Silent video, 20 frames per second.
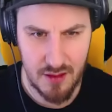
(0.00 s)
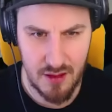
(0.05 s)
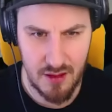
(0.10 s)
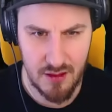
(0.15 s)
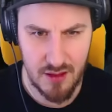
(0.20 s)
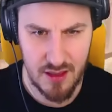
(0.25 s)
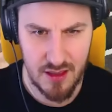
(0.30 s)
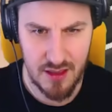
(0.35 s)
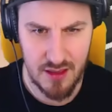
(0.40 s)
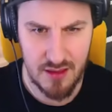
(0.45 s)

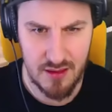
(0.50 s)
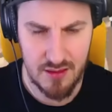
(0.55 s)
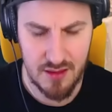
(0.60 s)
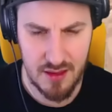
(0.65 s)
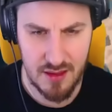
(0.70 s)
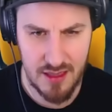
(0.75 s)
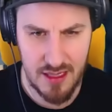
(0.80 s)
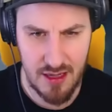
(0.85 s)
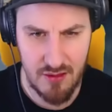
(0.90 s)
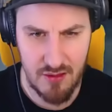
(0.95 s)
Oh.
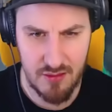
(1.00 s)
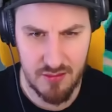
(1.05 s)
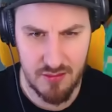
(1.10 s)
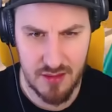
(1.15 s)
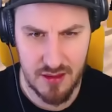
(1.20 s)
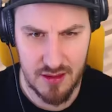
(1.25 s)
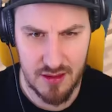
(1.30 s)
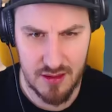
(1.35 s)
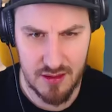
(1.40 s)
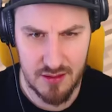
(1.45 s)

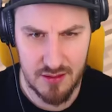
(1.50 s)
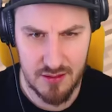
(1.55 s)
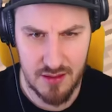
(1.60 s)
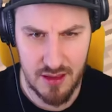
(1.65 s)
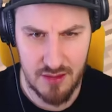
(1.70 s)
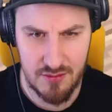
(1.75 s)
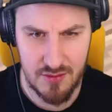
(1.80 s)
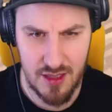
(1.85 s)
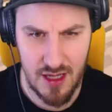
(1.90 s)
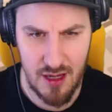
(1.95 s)
Midnight.
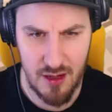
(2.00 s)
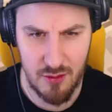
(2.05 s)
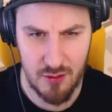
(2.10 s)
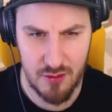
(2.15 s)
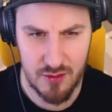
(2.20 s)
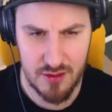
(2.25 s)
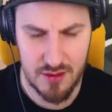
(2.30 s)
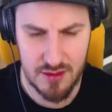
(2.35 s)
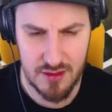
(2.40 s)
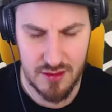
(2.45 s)
No, no, night?